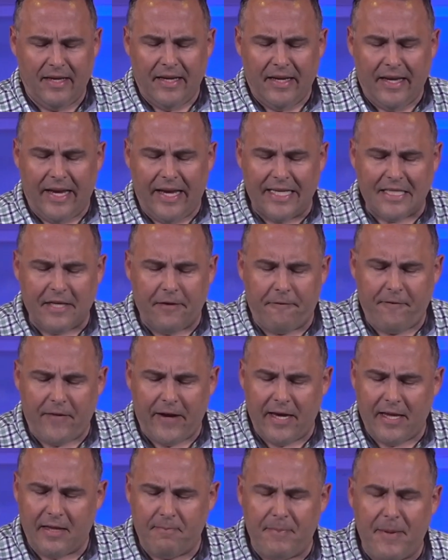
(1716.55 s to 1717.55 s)
It's a
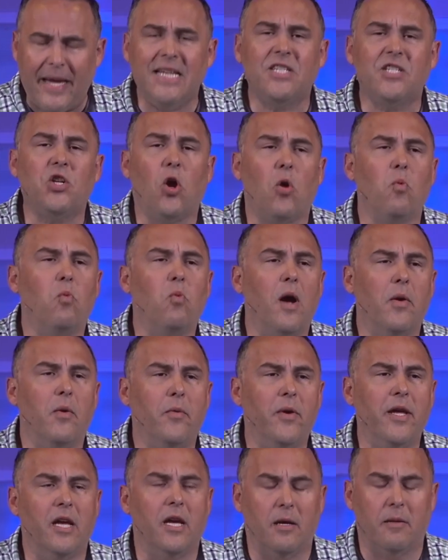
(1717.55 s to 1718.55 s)
faith based on what
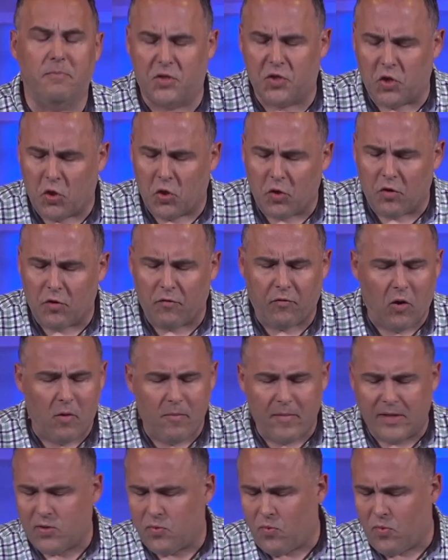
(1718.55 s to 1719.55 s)
we observe,
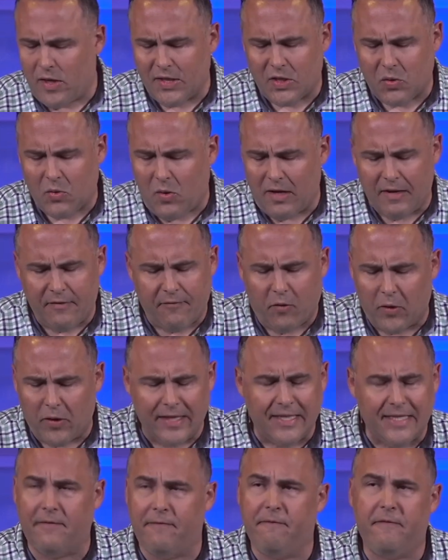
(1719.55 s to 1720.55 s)
Romans 1:20, for
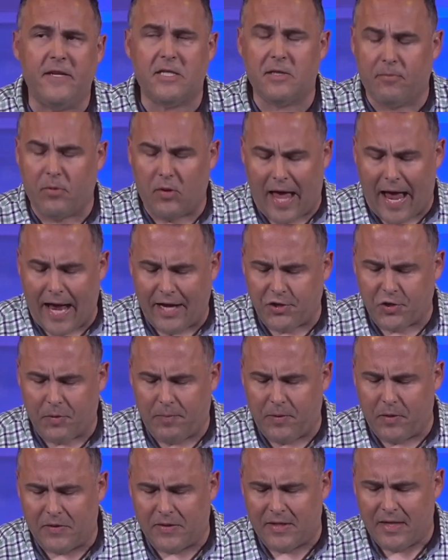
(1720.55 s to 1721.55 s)
his invisible
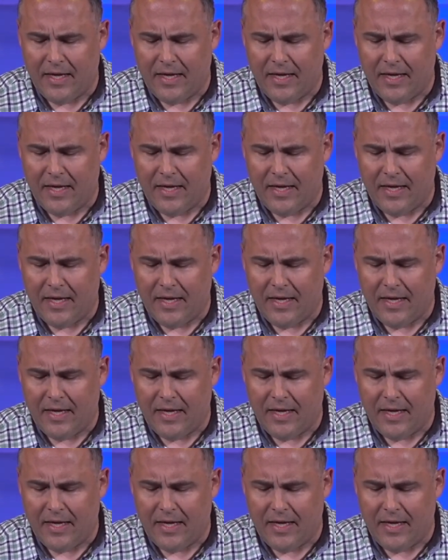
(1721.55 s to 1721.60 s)
attributes,